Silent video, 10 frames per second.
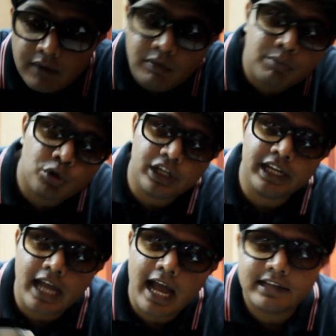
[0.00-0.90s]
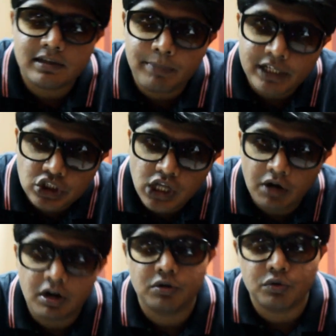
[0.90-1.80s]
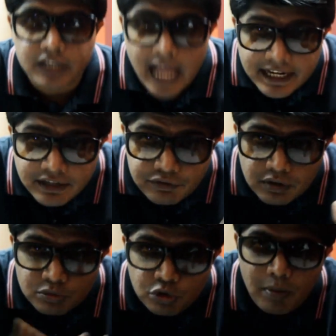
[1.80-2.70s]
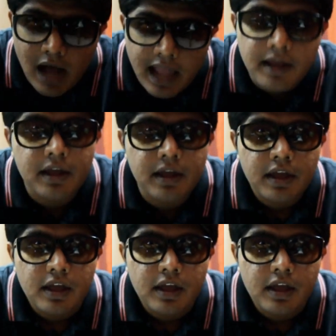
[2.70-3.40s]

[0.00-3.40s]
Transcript: one more thing, guys, a big shout out to Danny from Dubai.